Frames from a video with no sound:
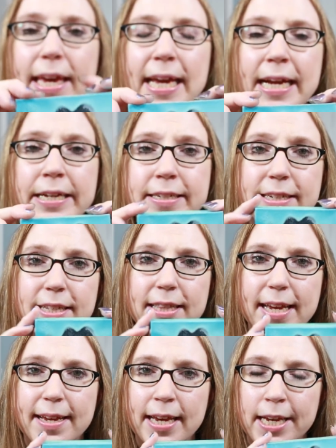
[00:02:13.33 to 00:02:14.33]
and
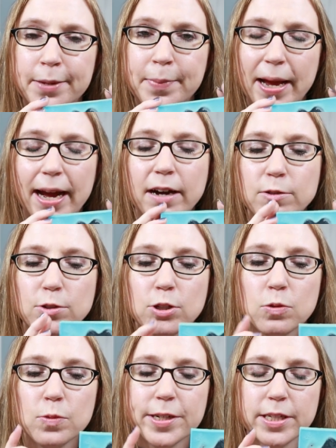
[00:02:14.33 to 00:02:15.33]
they came
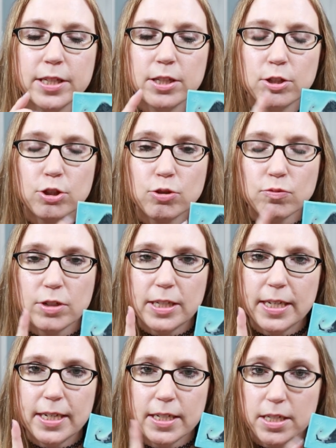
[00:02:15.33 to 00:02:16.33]
out with
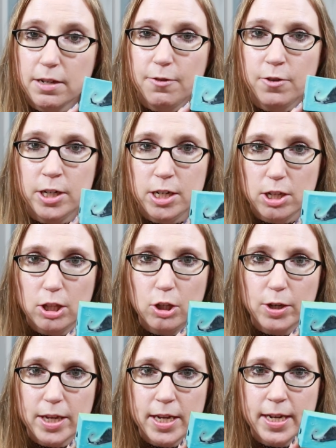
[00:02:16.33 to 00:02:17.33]
three different
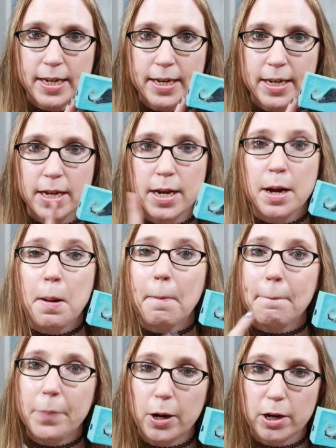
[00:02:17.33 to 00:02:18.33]
looking
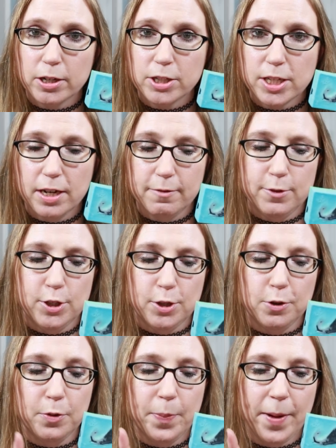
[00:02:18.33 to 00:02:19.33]
bars of
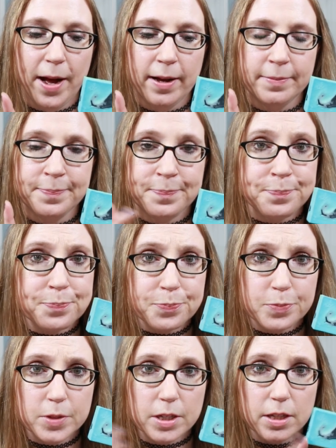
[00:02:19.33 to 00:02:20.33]
soap. Um,
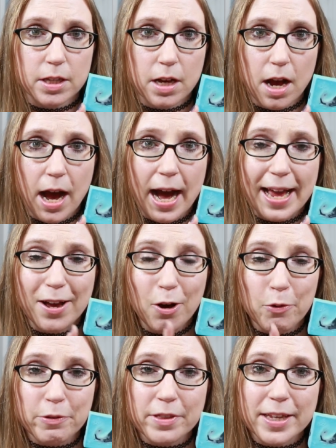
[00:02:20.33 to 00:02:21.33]
I
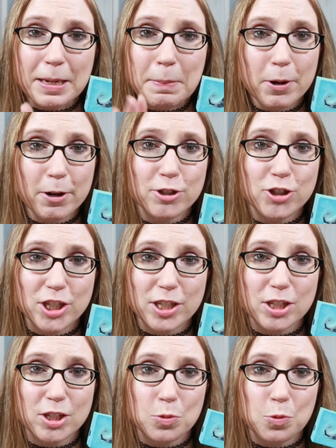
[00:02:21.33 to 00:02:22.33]
only
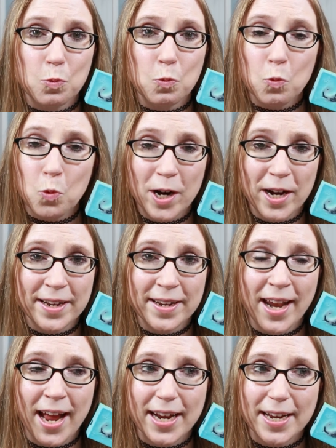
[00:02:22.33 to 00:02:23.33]
purchased
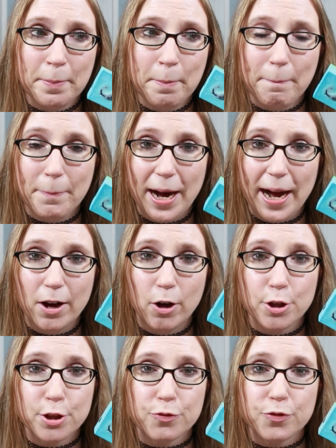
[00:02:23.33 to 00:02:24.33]
one. I didn't buy
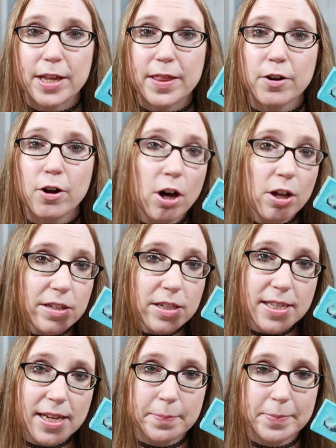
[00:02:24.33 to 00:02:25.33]
all three. They're all the
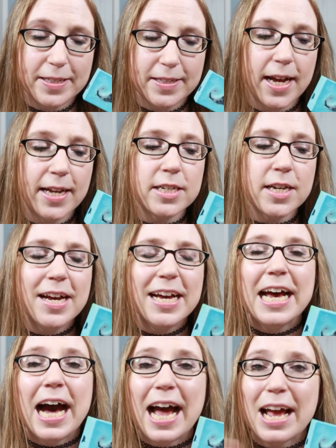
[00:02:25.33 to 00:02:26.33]
same scent.
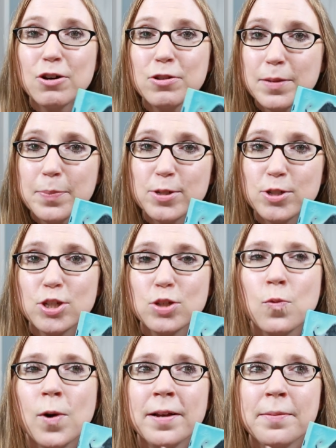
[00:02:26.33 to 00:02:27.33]
I only
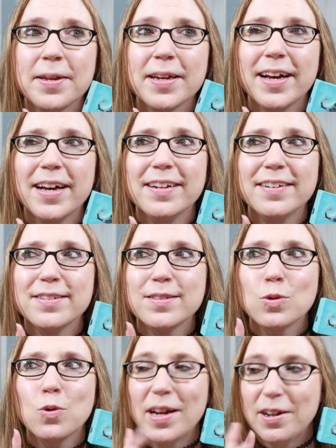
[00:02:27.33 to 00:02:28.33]
purchased one
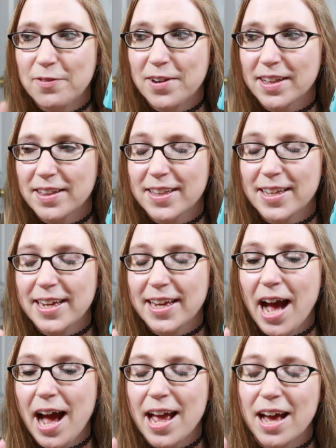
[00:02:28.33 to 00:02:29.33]
because, quite
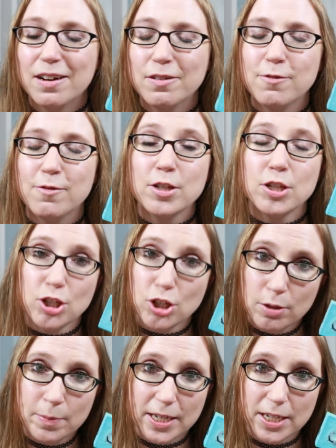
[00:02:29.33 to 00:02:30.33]
frankly, I have
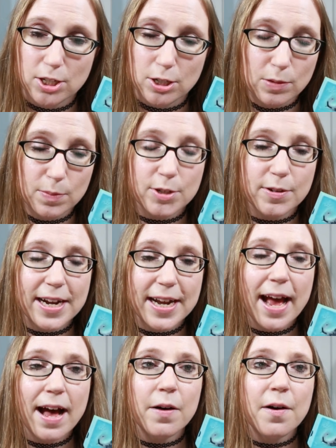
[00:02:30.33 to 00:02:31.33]
so many soaps right
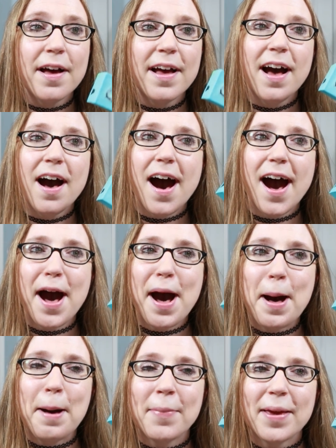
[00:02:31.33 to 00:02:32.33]
now.
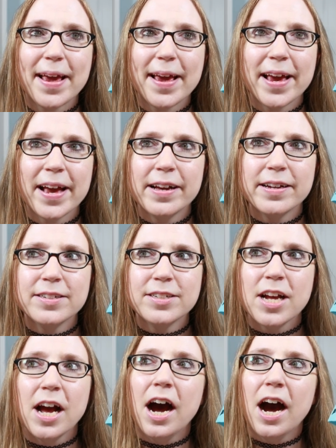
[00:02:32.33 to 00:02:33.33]
Um,
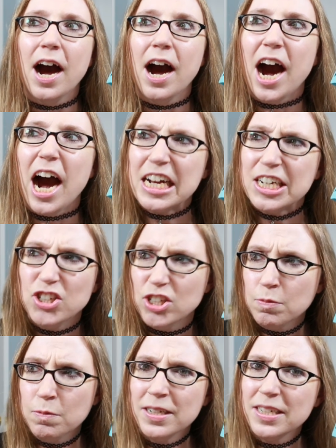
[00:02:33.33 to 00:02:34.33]
and I
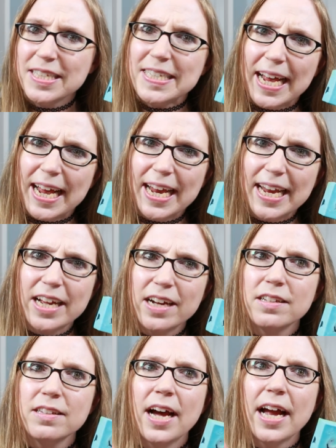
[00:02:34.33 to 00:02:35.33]
just want to say,
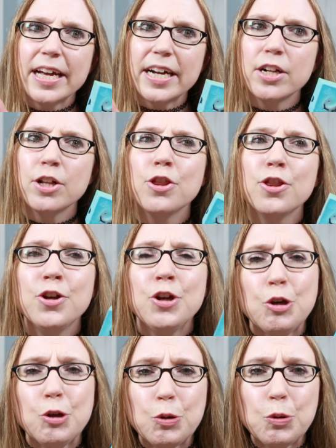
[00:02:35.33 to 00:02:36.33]
like, the
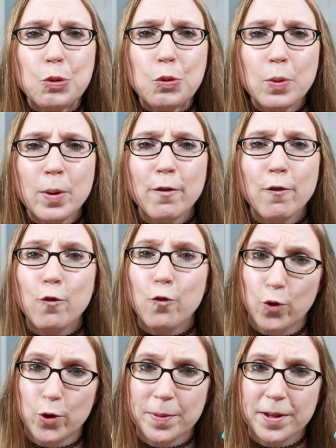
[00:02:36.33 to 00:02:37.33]
new
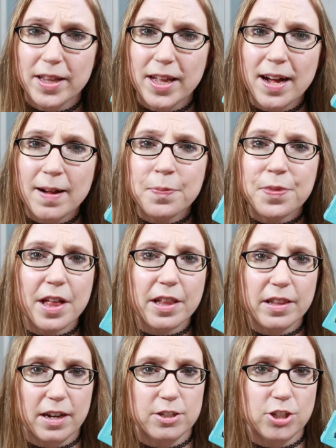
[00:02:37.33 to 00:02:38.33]
formula
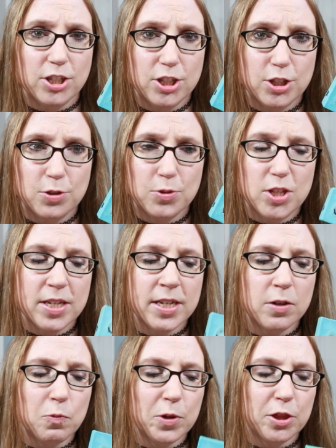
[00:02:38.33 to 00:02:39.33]
that Lush is
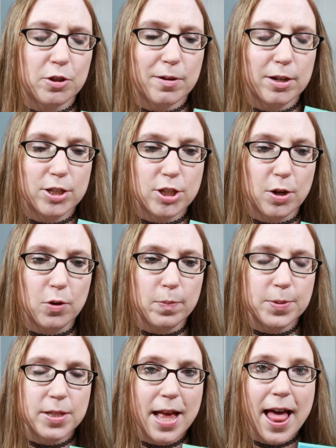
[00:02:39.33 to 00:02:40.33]
using with their
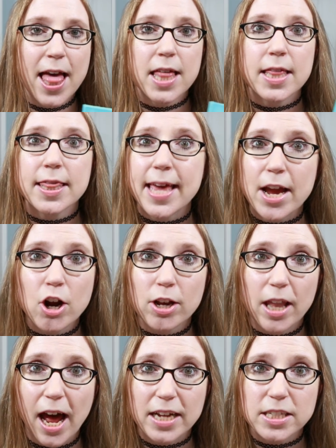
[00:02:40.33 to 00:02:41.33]
soaps, they
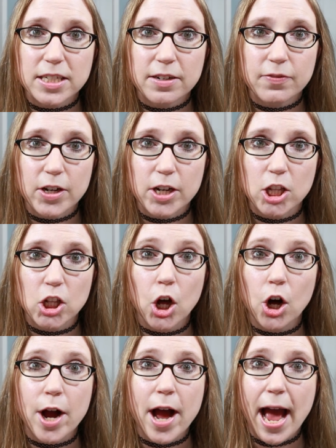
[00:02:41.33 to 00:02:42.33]
aren't lasting very
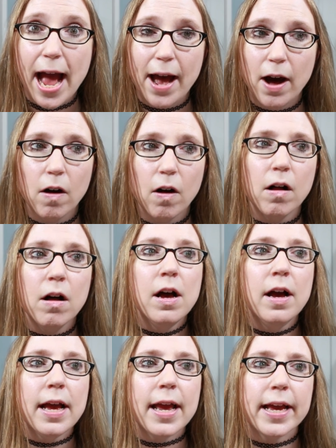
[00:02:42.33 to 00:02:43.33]
long at all.
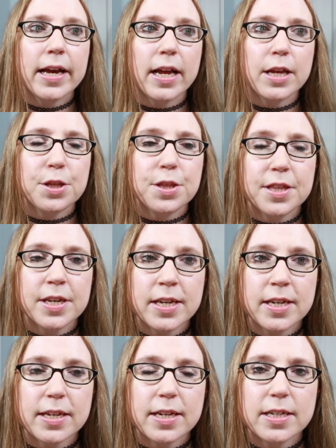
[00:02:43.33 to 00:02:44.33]
And I
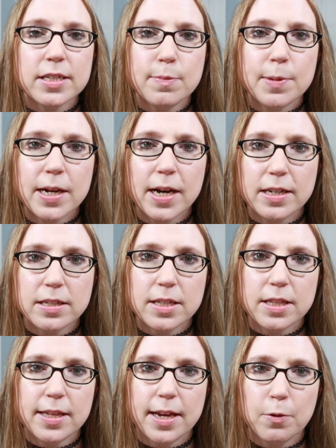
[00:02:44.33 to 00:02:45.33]
think it's because
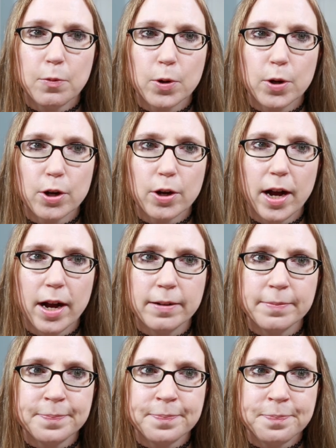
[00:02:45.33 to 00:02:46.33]
they were,
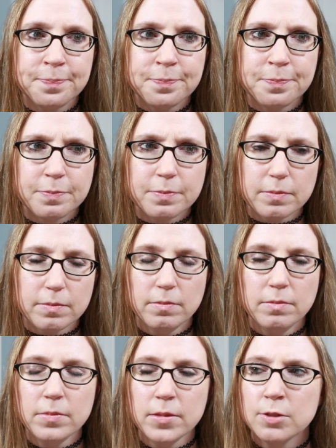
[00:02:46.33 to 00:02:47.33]
um,
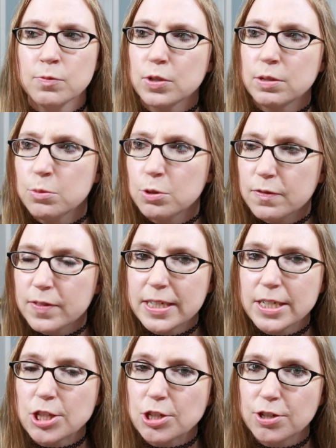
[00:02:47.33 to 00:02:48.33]

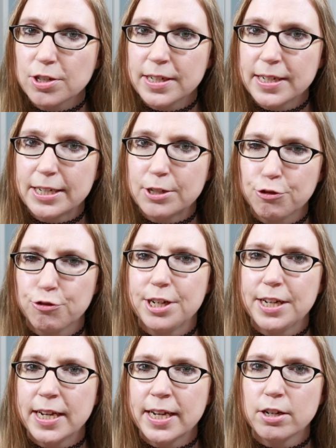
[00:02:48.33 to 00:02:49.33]
removing a certain
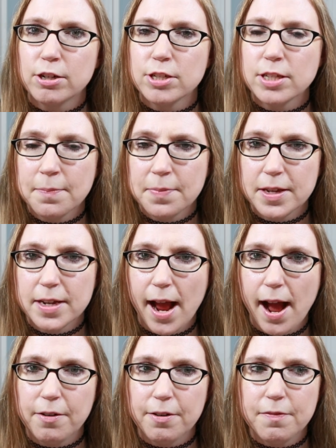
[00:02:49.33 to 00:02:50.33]
ingredient or something
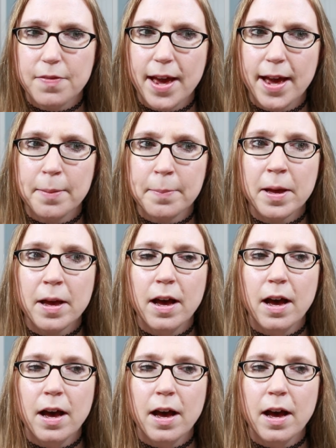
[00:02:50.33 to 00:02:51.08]
out of them,